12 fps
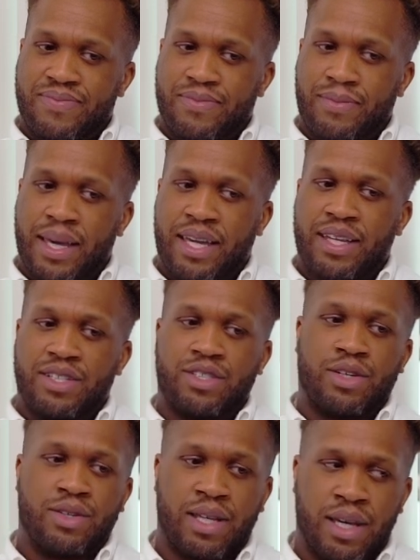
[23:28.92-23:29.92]
making
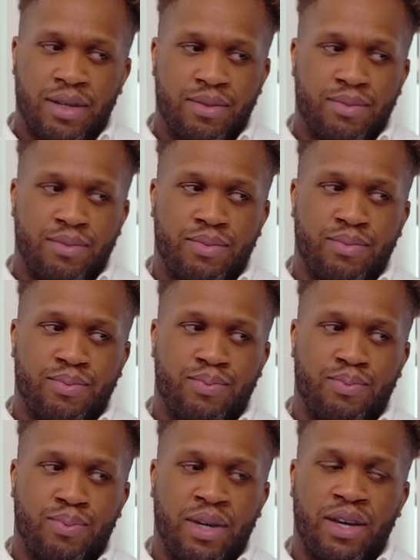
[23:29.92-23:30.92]
sure that
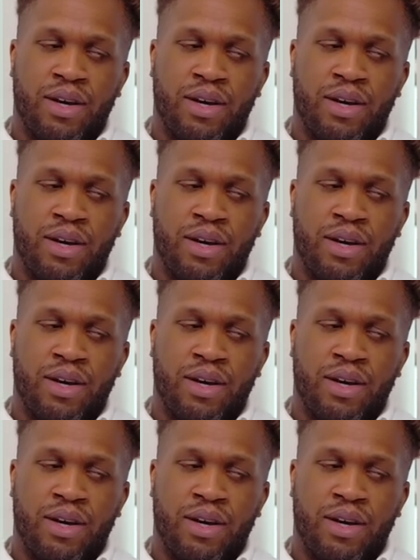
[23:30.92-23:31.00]
we